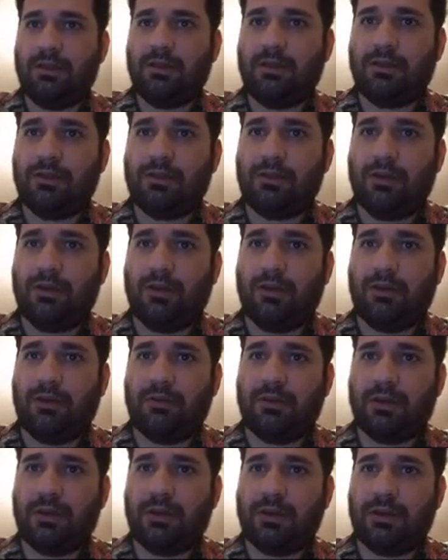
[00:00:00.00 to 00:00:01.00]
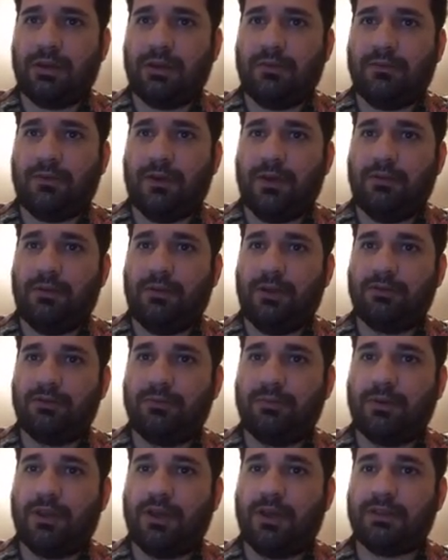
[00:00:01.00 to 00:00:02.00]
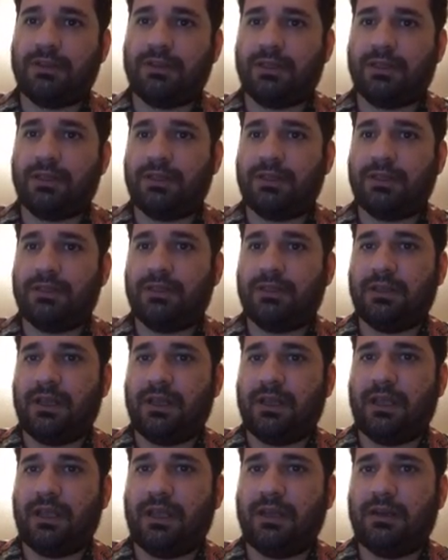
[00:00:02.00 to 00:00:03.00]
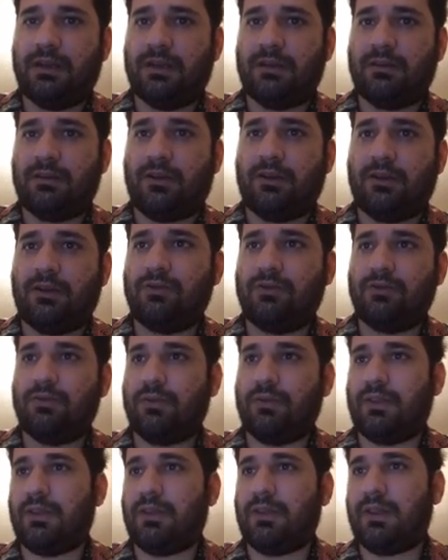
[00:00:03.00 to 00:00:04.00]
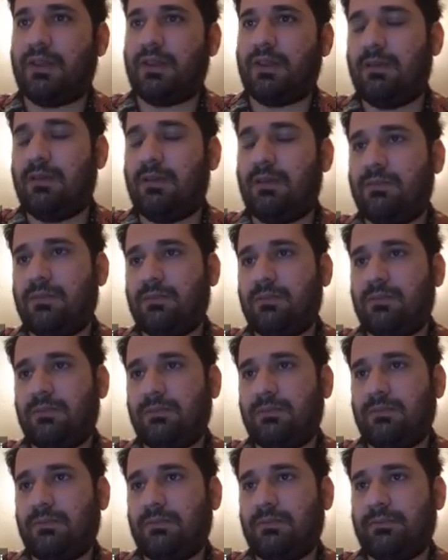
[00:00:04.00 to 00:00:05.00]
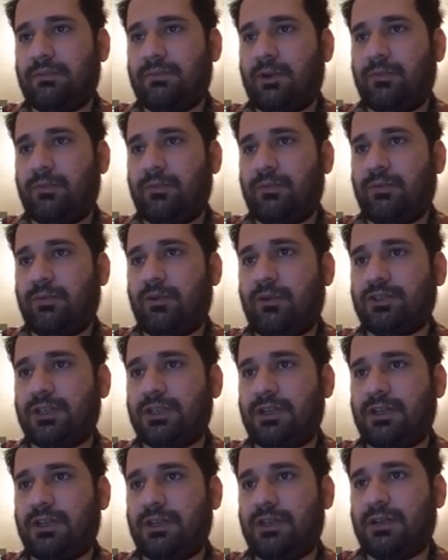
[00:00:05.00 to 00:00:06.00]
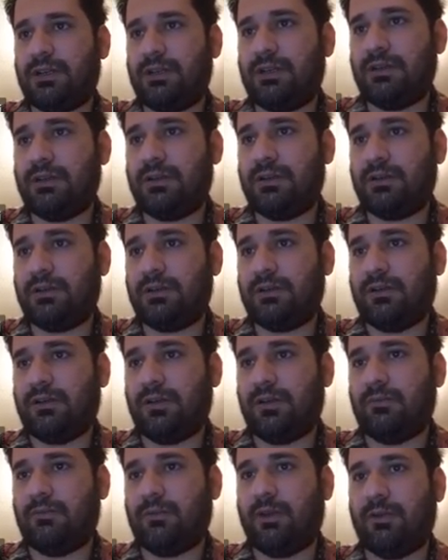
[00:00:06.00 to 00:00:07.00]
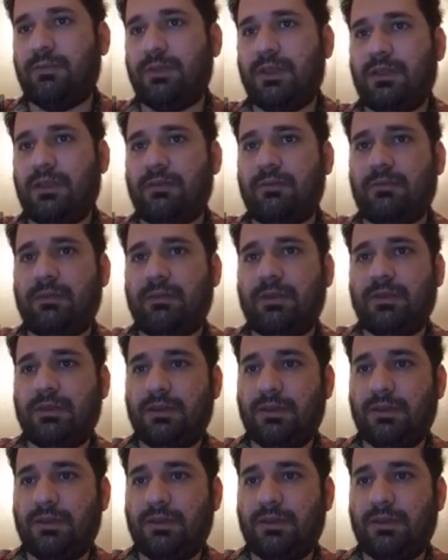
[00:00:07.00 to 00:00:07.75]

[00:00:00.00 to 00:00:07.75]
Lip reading: So if I want to plot it, again, I use the same proportion on my beam.